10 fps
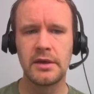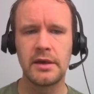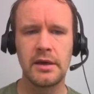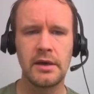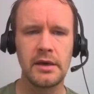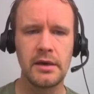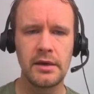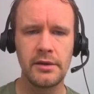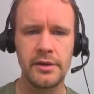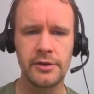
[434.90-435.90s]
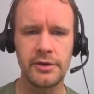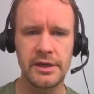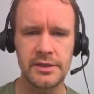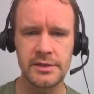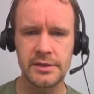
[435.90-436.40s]
Uh, the
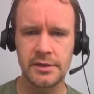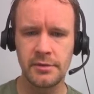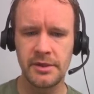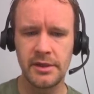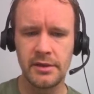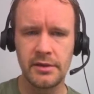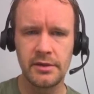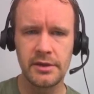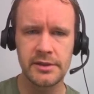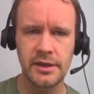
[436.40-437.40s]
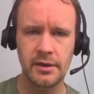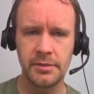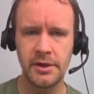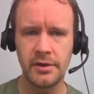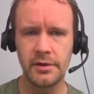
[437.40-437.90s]
addresses is going to be this set up
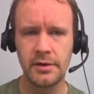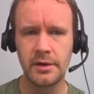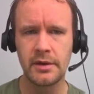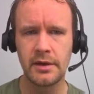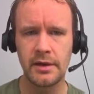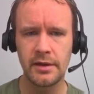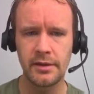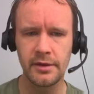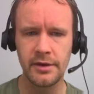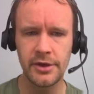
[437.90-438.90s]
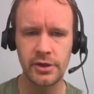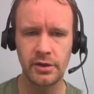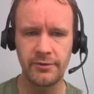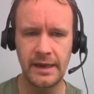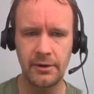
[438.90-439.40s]
here. Uh, the initial
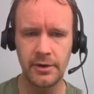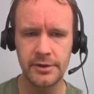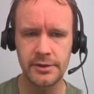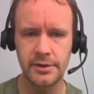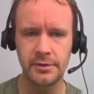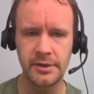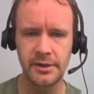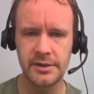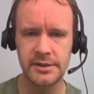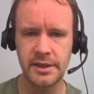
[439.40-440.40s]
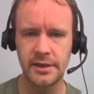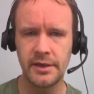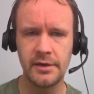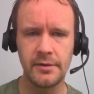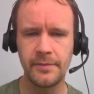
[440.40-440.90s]
flowers is going to be this set
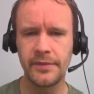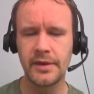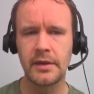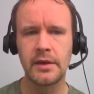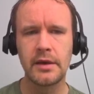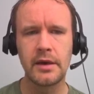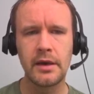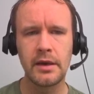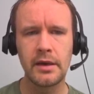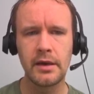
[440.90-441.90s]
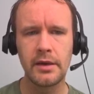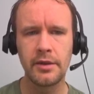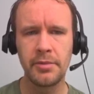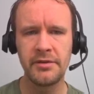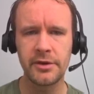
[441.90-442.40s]
here. Uh, the
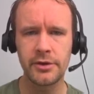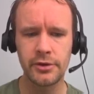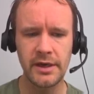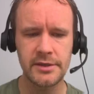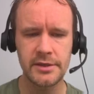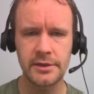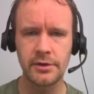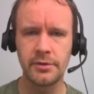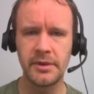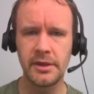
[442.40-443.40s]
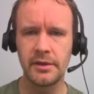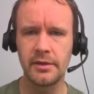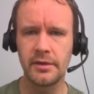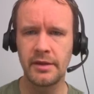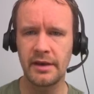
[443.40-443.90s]
pivot address is going to be
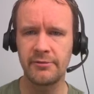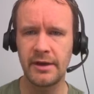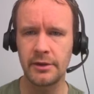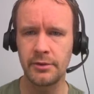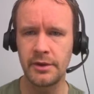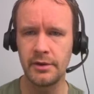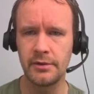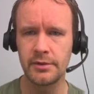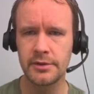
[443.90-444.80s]
that value here.